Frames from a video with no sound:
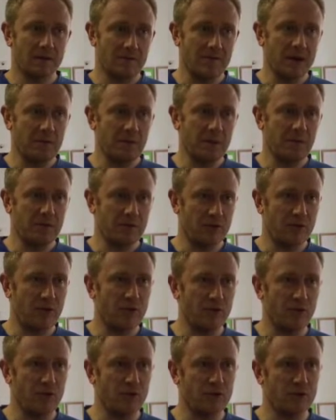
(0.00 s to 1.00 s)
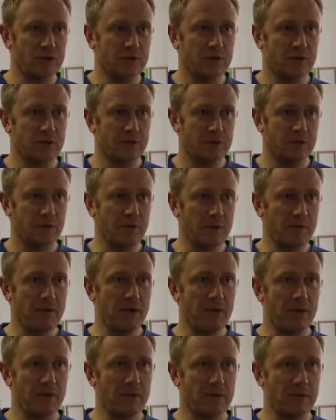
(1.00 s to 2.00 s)
Fab Labs have got a force to be
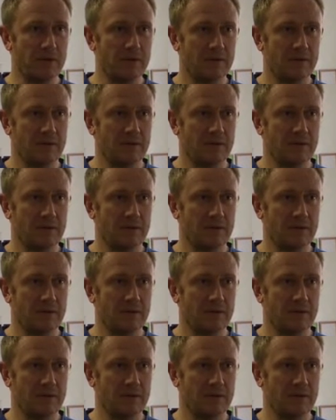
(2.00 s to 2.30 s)
reckoned with.